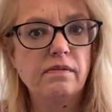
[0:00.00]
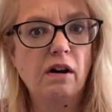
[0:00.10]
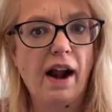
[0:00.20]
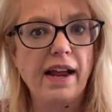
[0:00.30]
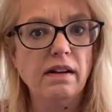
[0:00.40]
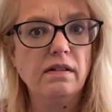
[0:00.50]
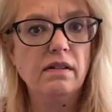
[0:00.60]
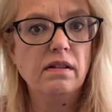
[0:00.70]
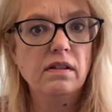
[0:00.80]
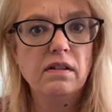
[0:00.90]
all right?
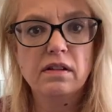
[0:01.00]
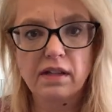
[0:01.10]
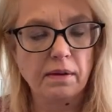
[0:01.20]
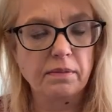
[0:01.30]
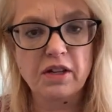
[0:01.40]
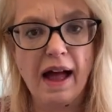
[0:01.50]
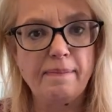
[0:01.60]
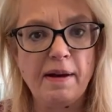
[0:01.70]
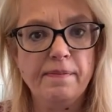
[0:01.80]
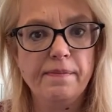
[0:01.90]
Tell them to stop it.